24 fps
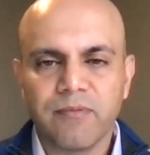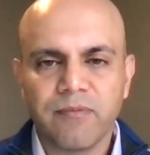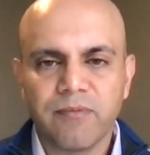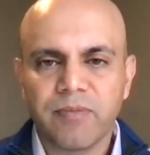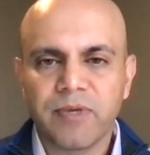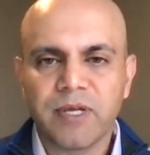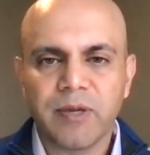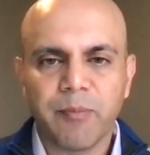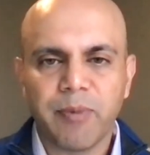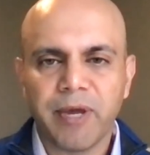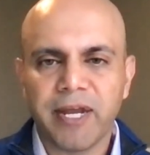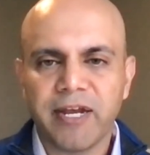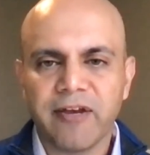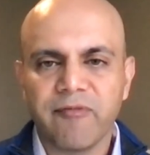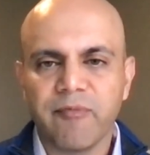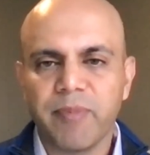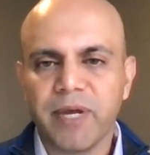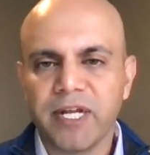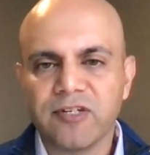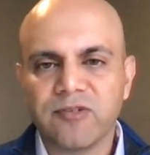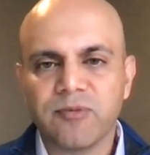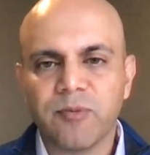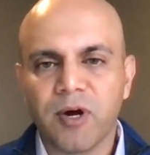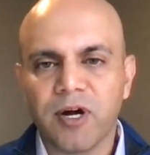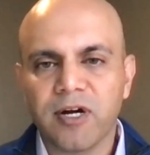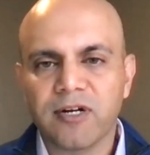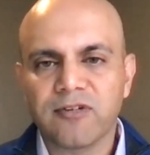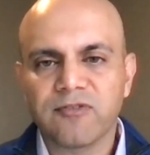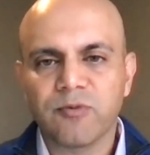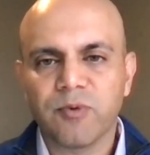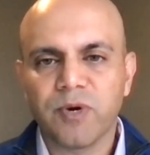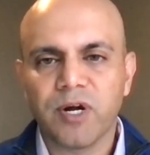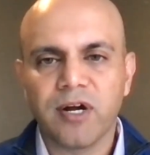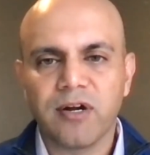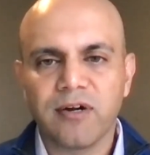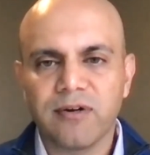competitive benchmark,
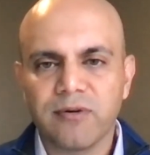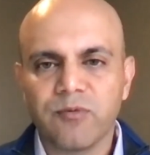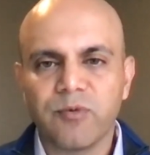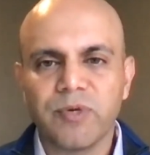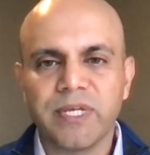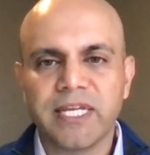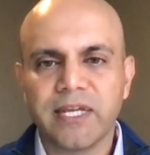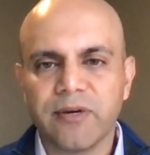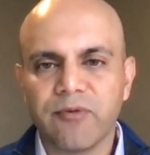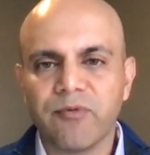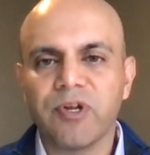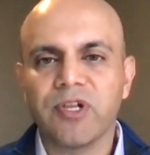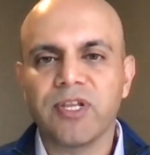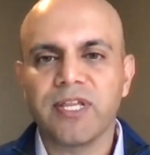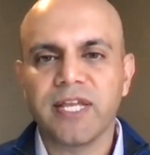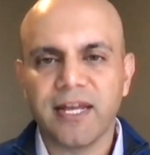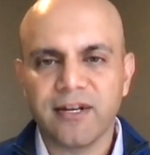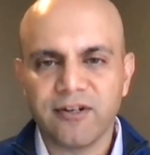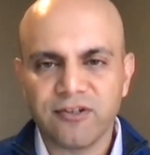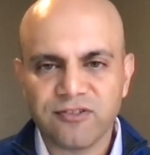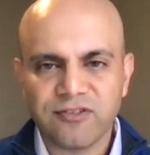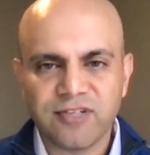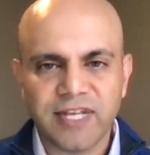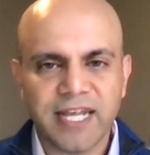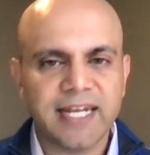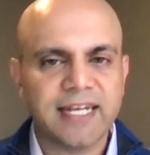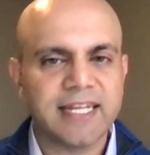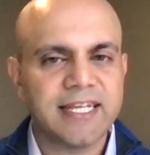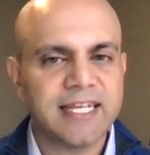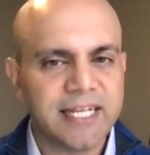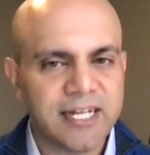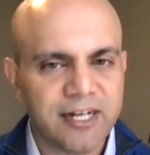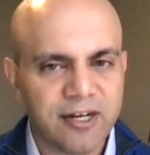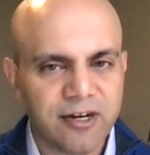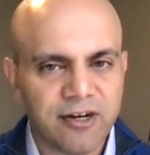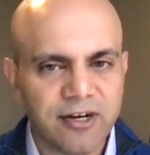where we can really understand
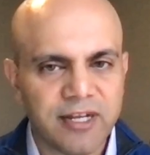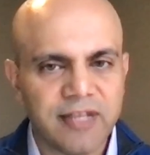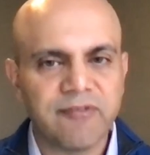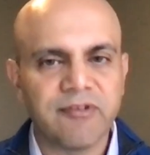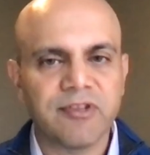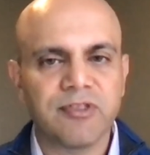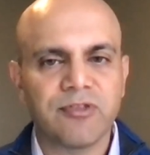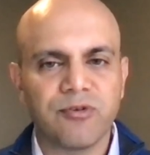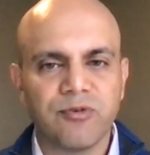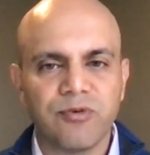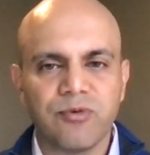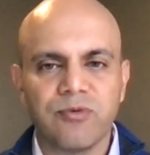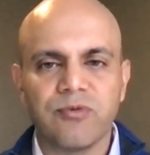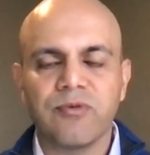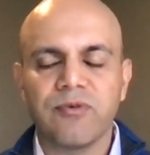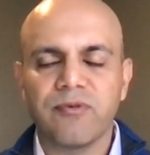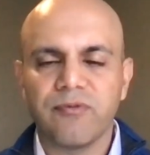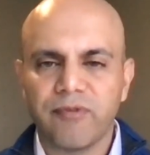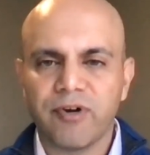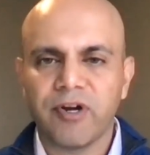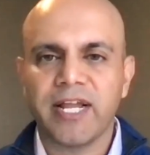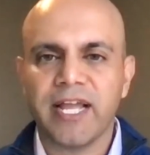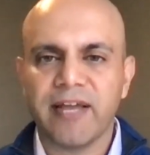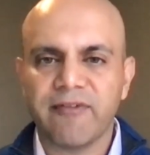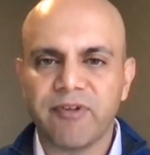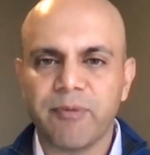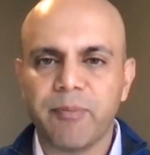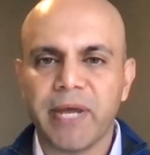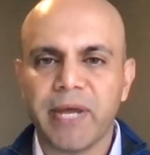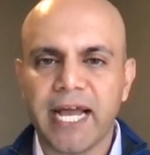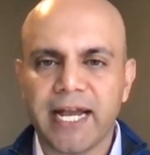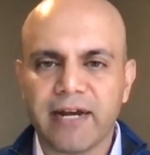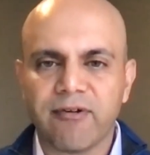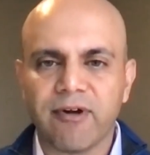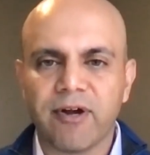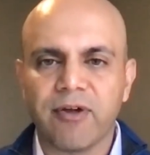here, even through very heavy
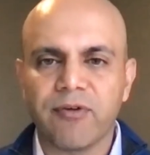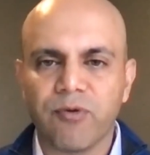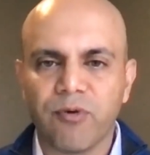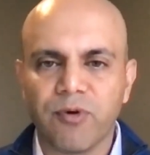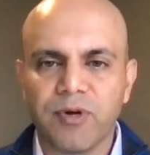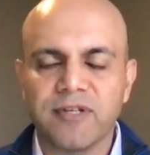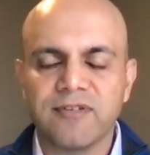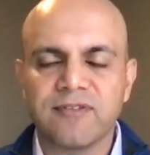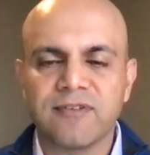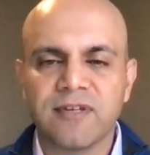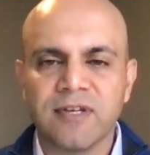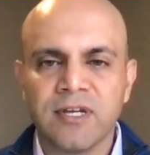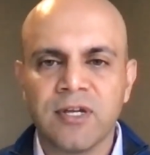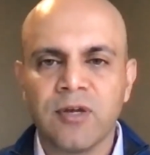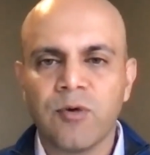background noise,